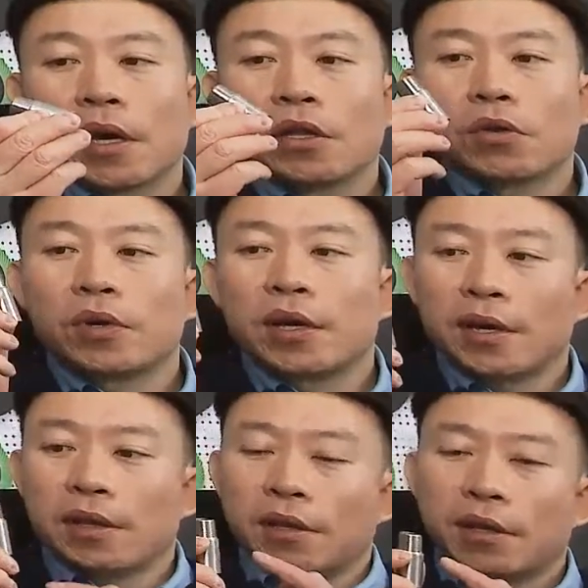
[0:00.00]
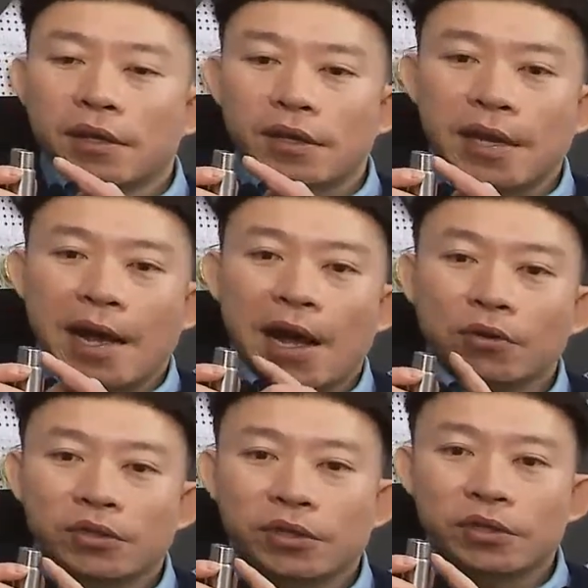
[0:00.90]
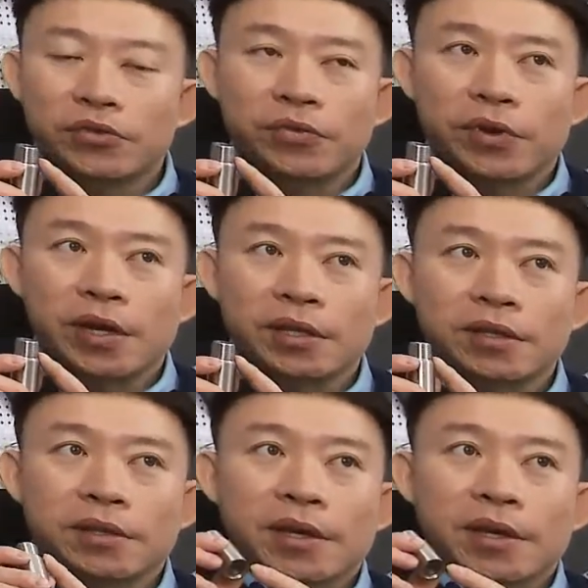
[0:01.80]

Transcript: And you can the outer thread